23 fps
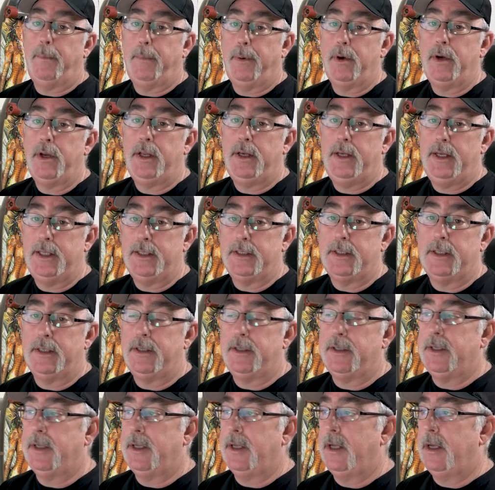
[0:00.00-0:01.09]
pretty
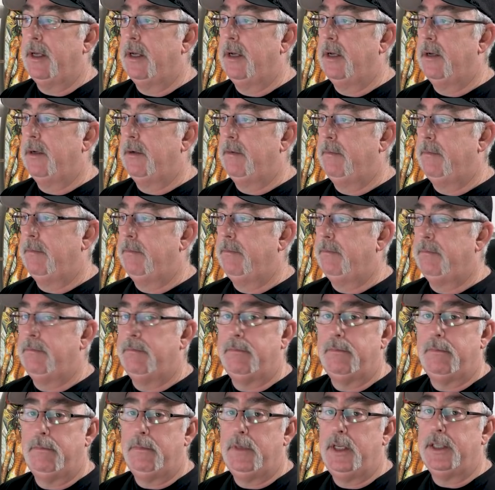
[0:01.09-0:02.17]
decent
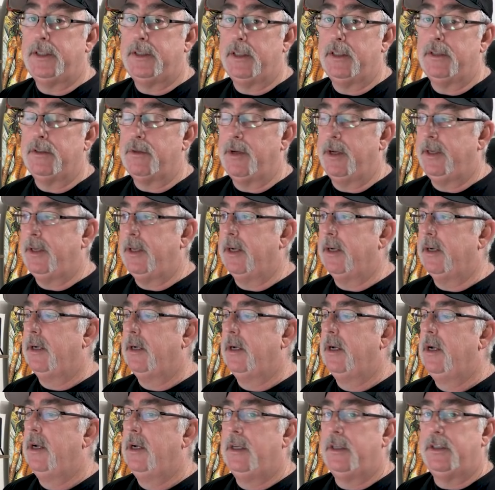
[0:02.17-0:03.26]
distance right there.
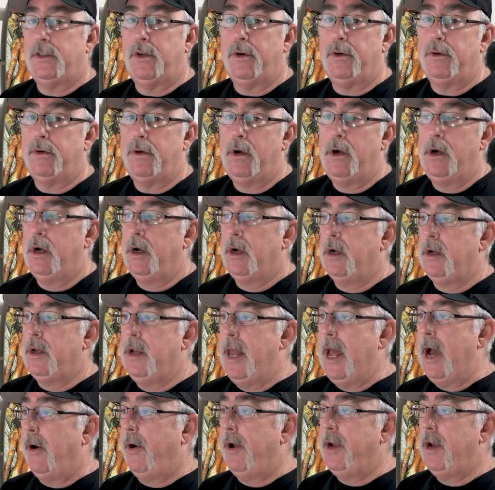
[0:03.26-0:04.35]
So
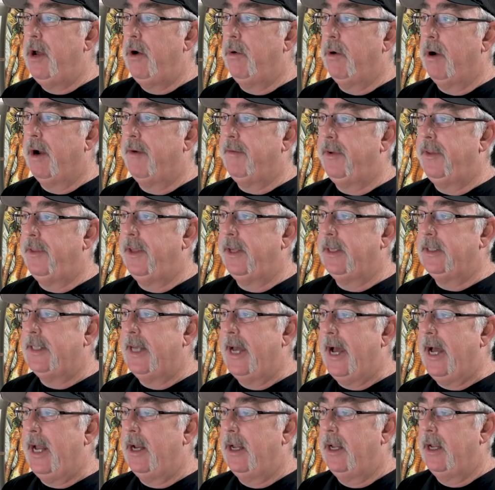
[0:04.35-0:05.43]
now I know where everything's
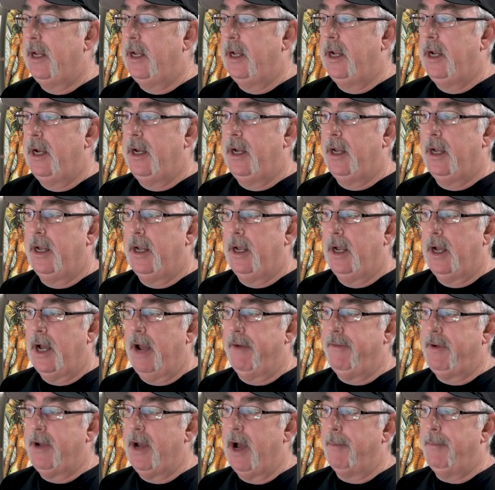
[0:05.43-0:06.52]
at.
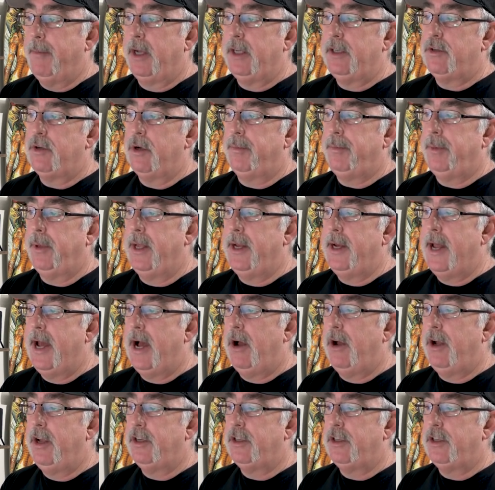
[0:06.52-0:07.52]
I've got my trip laid out.